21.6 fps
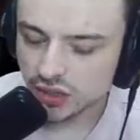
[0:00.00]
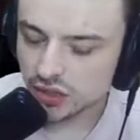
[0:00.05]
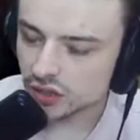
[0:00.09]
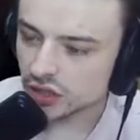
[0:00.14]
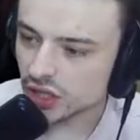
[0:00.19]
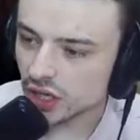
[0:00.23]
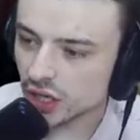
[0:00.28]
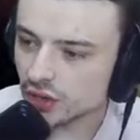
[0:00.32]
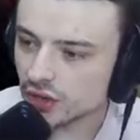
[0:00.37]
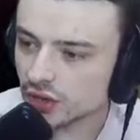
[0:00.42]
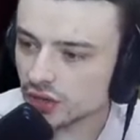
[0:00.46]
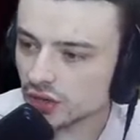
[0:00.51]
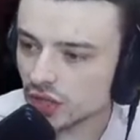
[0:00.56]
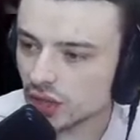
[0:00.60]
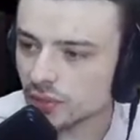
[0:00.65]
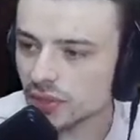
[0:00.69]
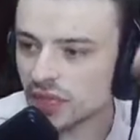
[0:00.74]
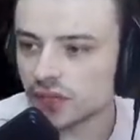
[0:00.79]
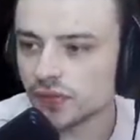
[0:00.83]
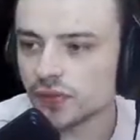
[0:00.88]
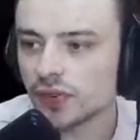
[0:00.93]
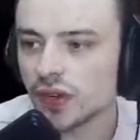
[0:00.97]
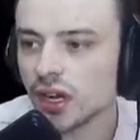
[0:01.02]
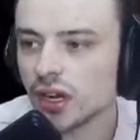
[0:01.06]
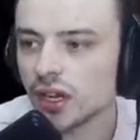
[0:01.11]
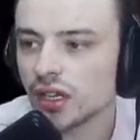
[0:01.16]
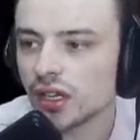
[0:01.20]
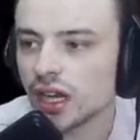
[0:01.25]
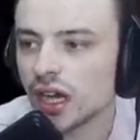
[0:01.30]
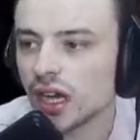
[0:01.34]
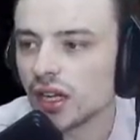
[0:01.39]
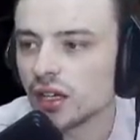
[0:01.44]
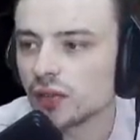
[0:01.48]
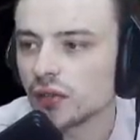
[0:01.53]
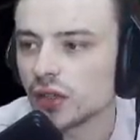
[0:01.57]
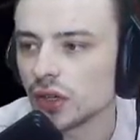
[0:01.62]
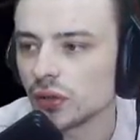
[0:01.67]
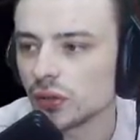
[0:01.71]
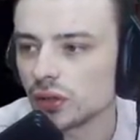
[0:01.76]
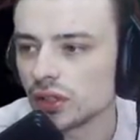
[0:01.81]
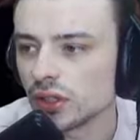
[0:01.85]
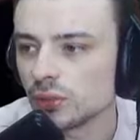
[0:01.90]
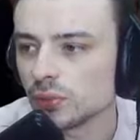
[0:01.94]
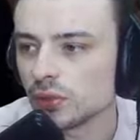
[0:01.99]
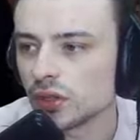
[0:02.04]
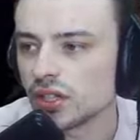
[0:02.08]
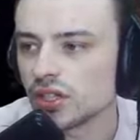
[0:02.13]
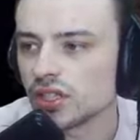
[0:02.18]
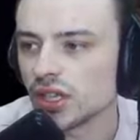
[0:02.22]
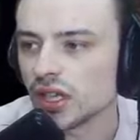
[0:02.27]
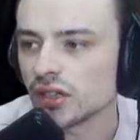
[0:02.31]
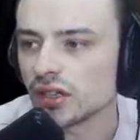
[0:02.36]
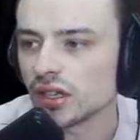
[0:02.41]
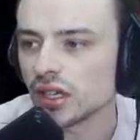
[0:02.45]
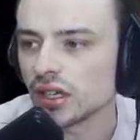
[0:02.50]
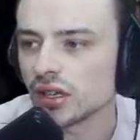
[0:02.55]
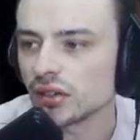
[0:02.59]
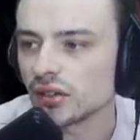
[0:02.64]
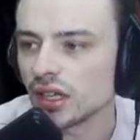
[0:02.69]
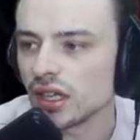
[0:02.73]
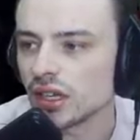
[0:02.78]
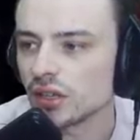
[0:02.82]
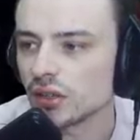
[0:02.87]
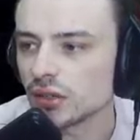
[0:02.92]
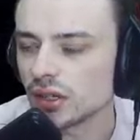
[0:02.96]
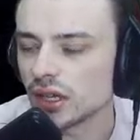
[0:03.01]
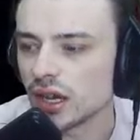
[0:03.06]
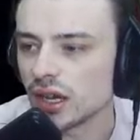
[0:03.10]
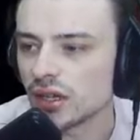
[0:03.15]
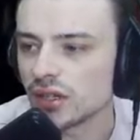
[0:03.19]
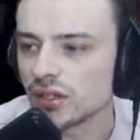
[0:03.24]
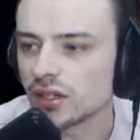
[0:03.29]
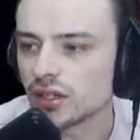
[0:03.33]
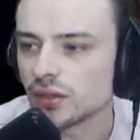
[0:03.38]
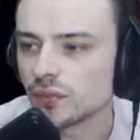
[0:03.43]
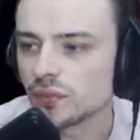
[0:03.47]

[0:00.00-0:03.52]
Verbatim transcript: sharing the stream, that's very kind of you. I really appreciate that. Thank you, guys.